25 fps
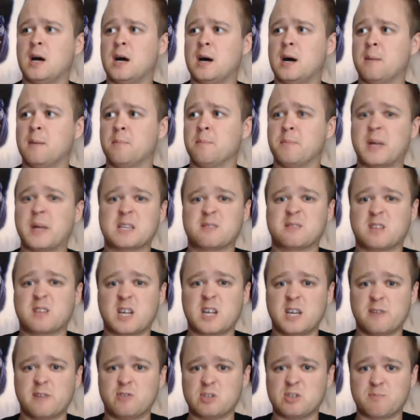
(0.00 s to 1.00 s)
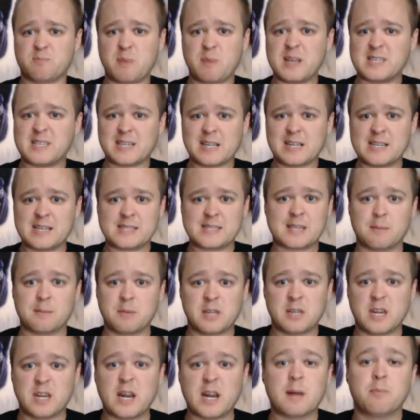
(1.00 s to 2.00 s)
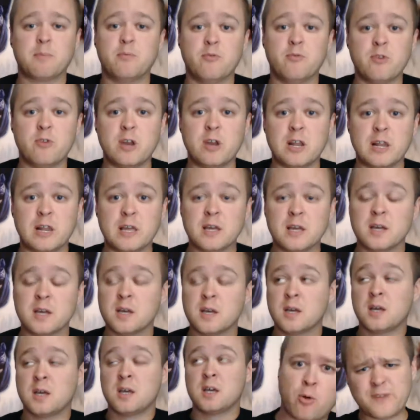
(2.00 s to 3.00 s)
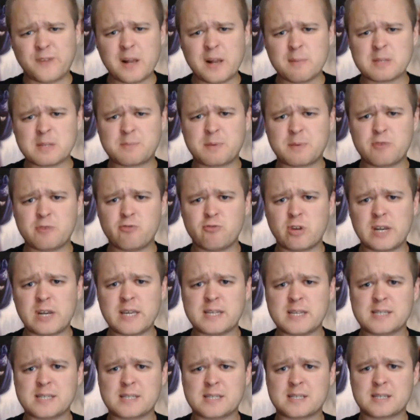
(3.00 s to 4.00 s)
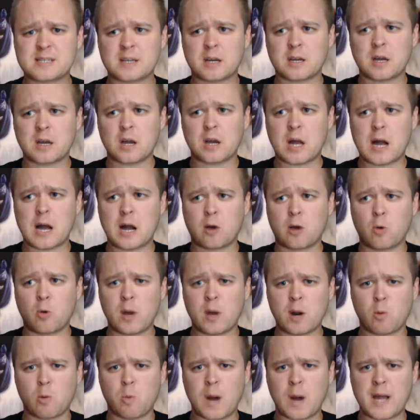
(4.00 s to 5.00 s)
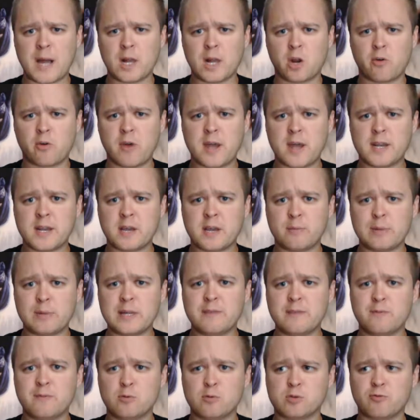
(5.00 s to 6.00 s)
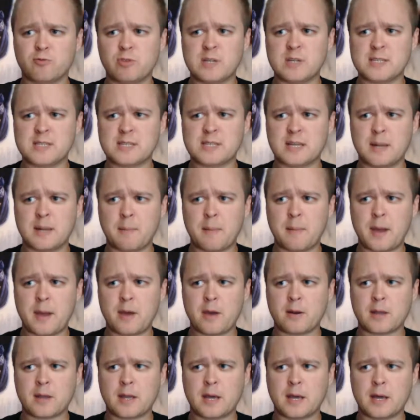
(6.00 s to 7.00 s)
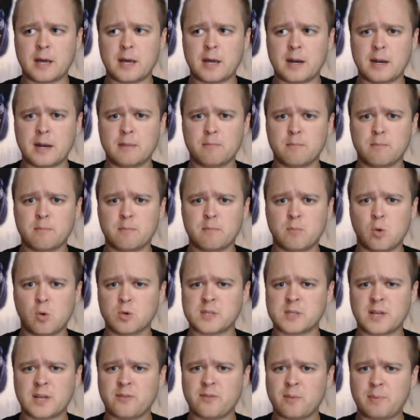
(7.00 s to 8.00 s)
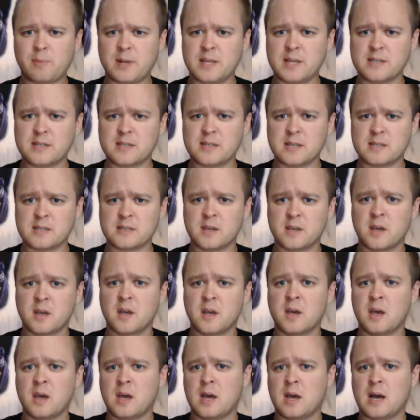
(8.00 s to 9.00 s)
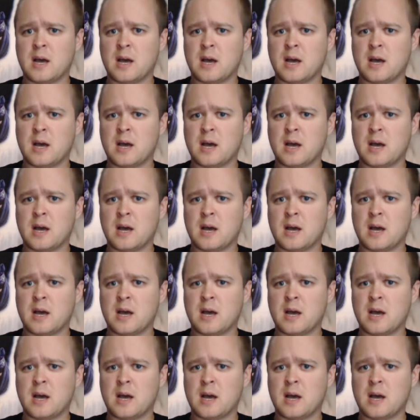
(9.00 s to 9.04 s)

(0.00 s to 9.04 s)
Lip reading: That's kind of just basically summing it up, really. This film has been released quite a while already. I believe it was released in America and most other places